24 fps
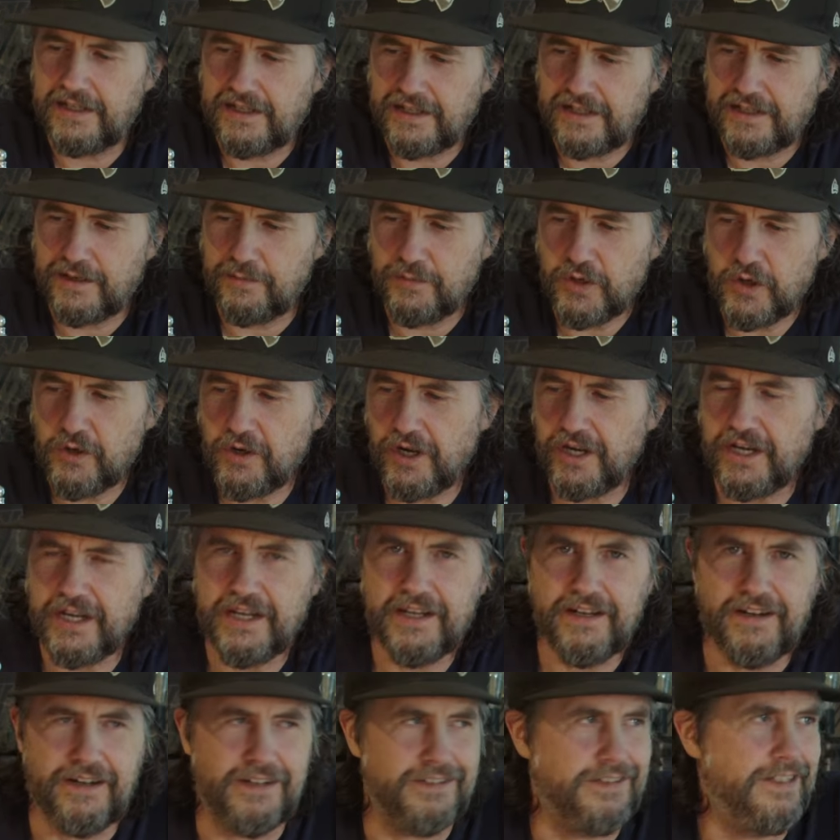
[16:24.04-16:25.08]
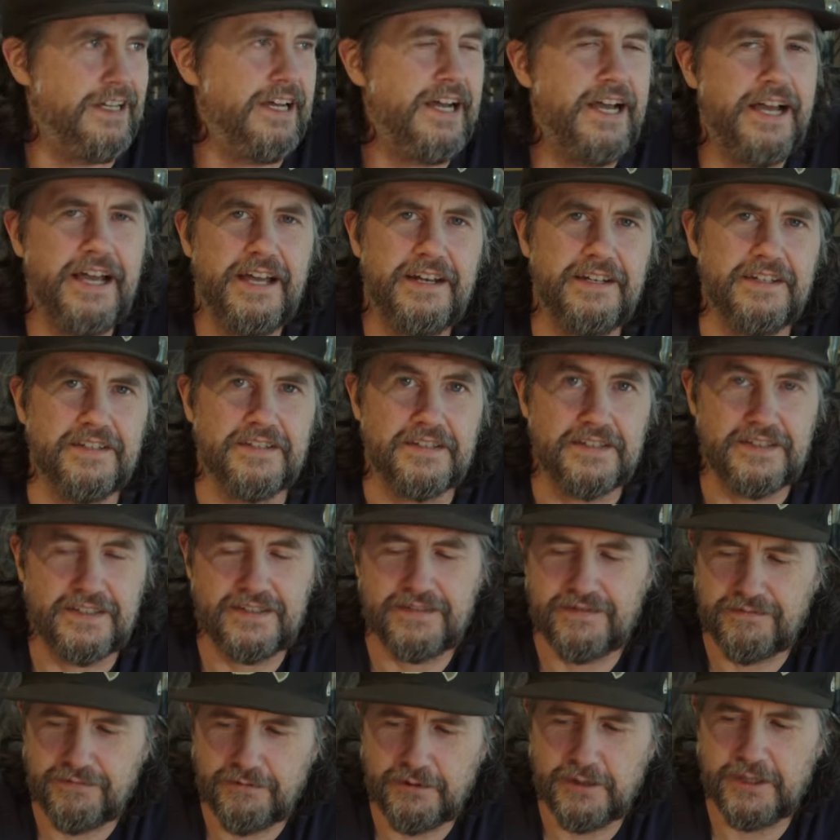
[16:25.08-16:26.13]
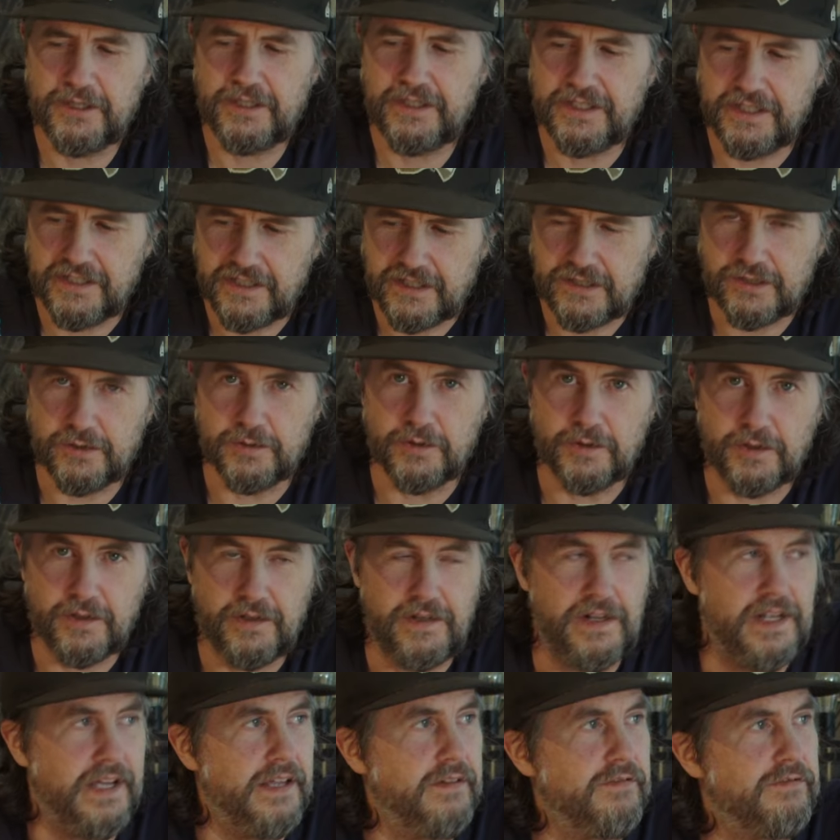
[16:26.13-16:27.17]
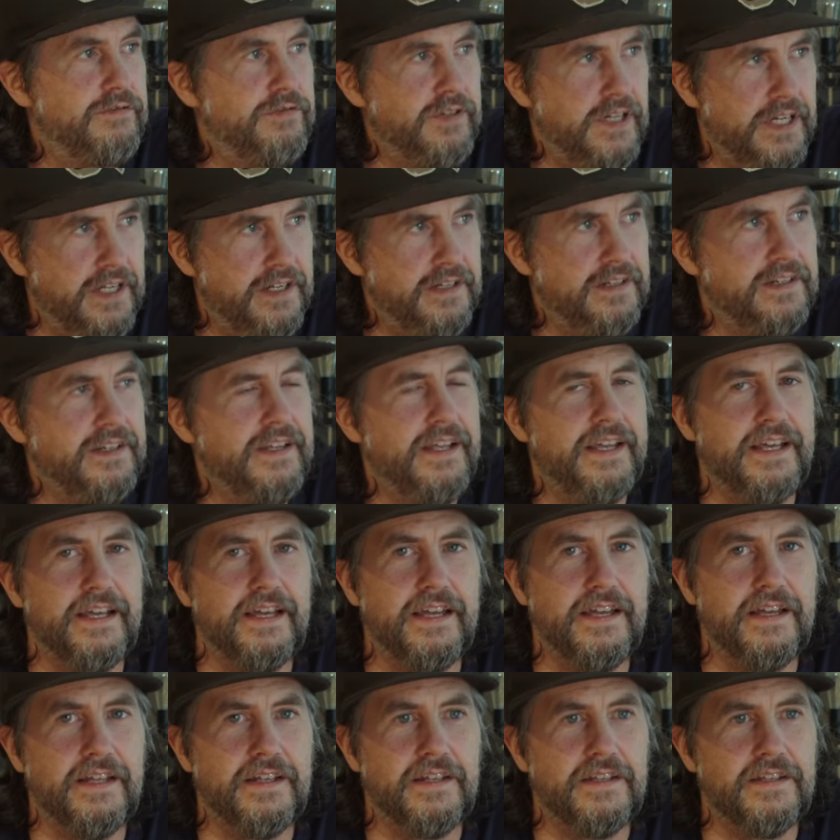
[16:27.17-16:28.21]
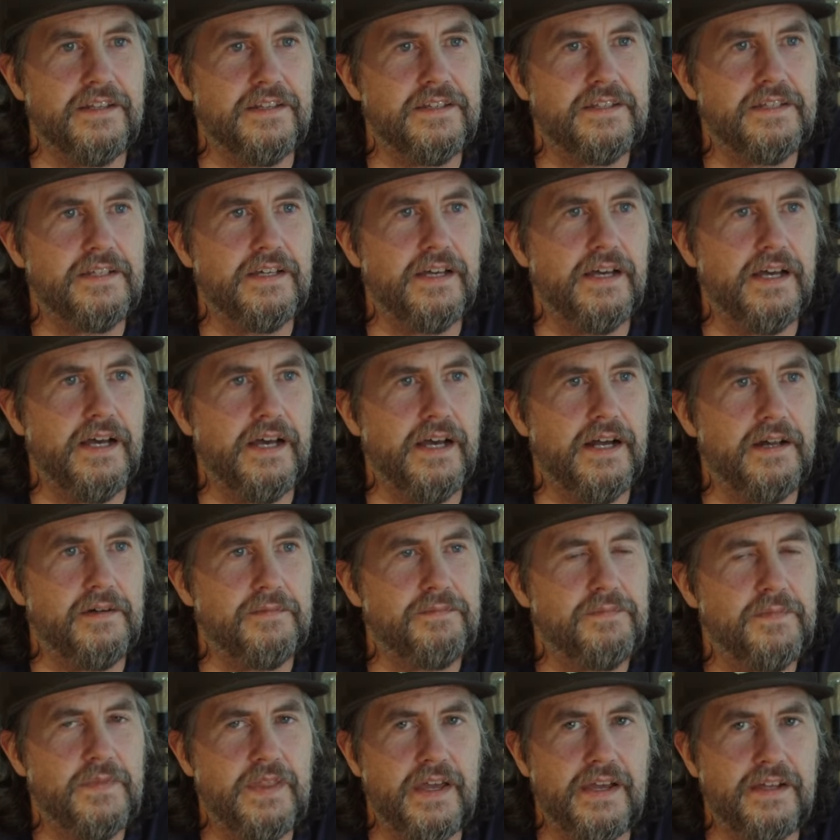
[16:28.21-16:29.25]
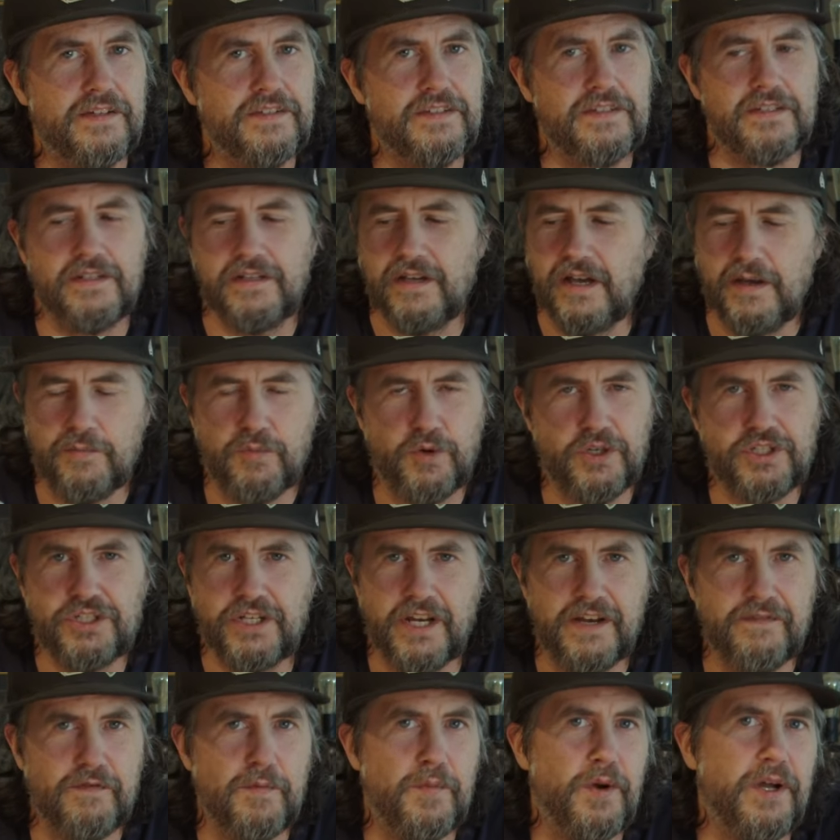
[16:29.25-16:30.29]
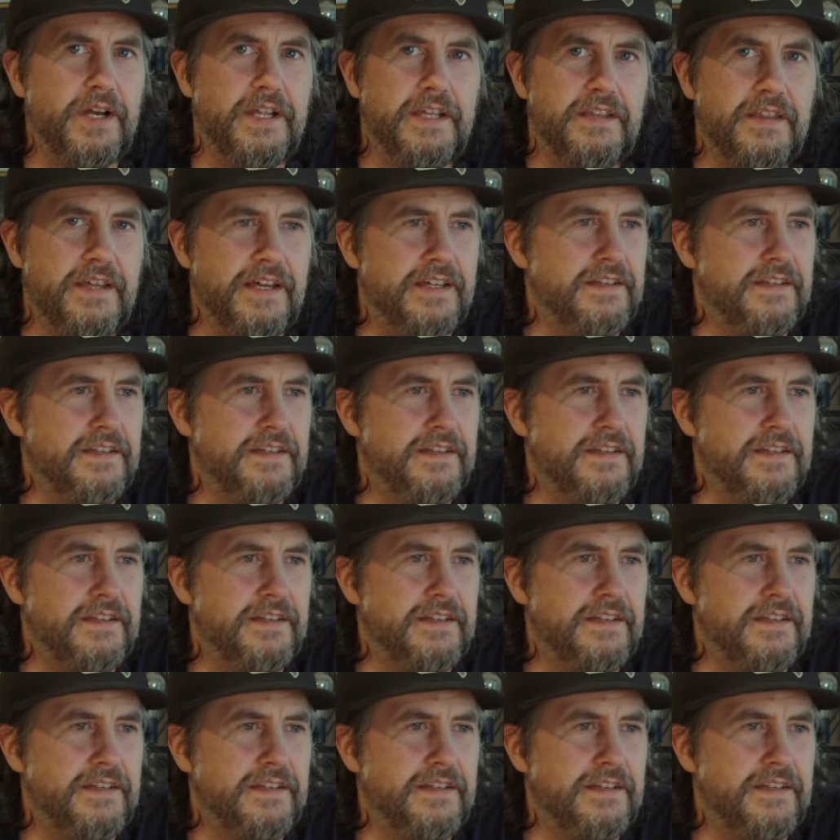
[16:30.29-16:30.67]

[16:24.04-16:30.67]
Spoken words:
community online is really cool and fun, and thanks. I appreciate everybody